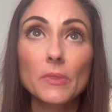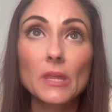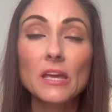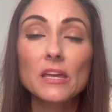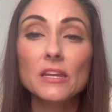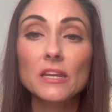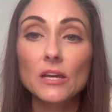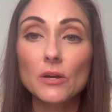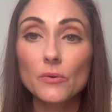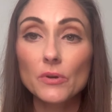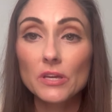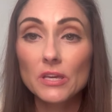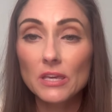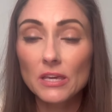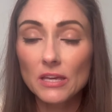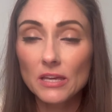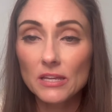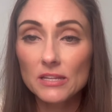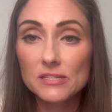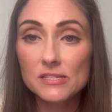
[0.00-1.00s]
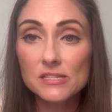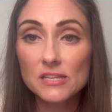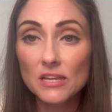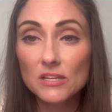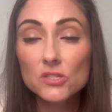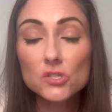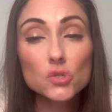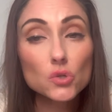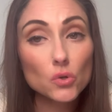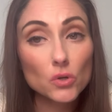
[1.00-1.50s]
now again,
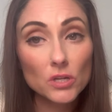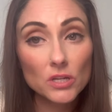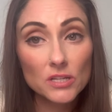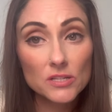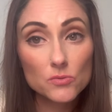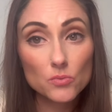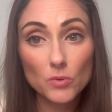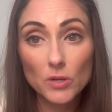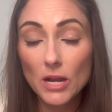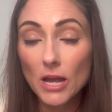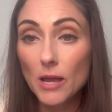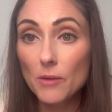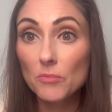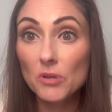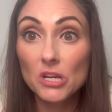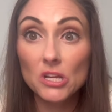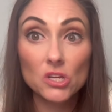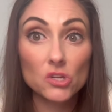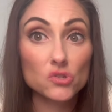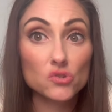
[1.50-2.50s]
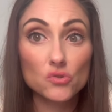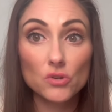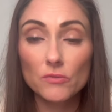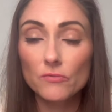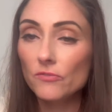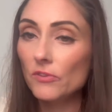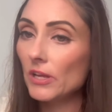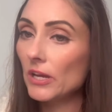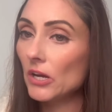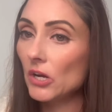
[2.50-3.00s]
sunscreens, when I'm in an extreme
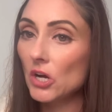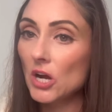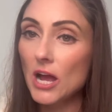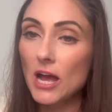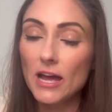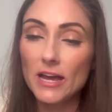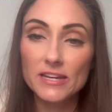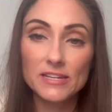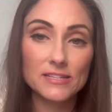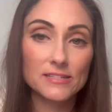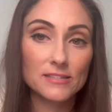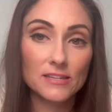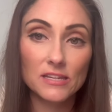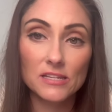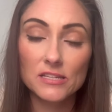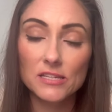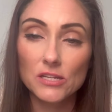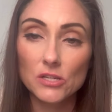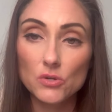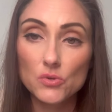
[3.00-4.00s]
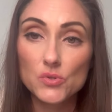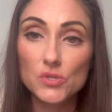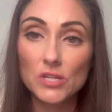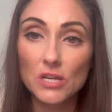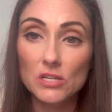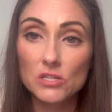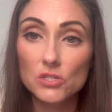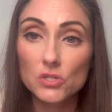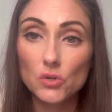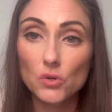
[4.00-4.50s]
flare, I discontinue
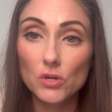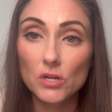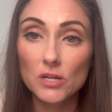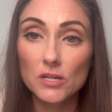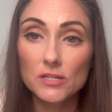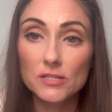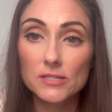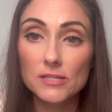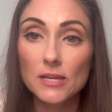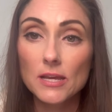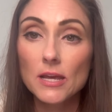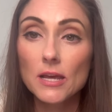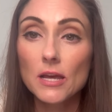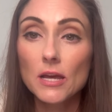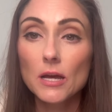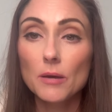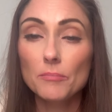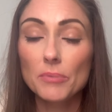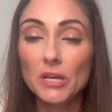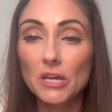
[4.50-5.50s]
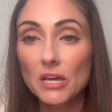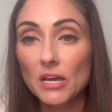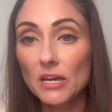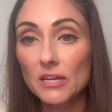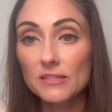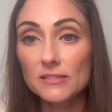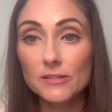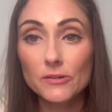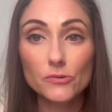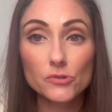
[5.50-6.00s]
sunscreens
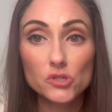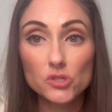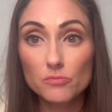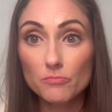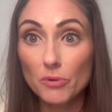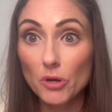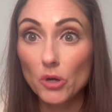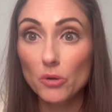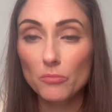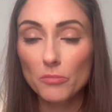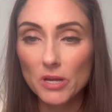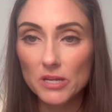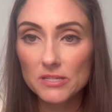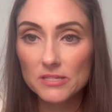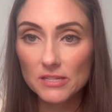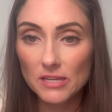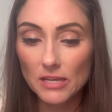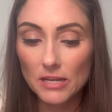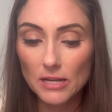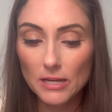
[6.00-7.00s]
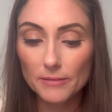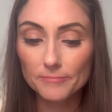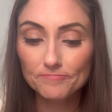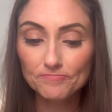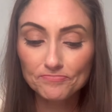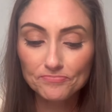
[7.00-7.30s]
because it'll just burn my skin up.